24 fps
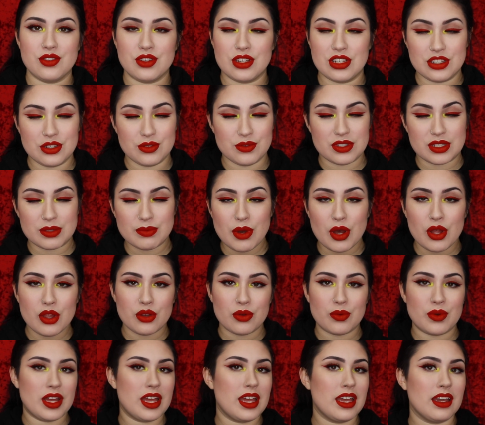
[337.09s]
You could do a
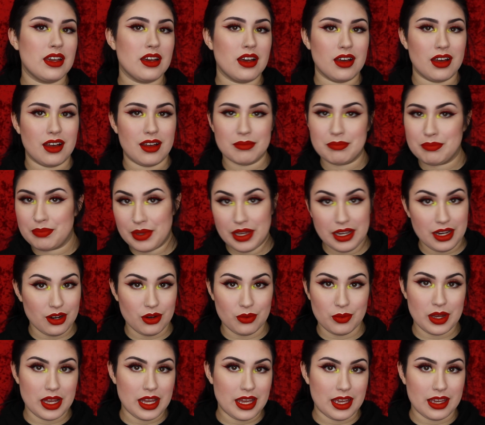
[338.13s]
smaller wing, a bigger
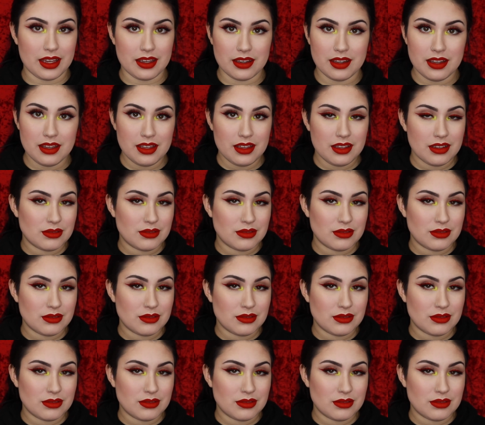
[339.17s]
wing,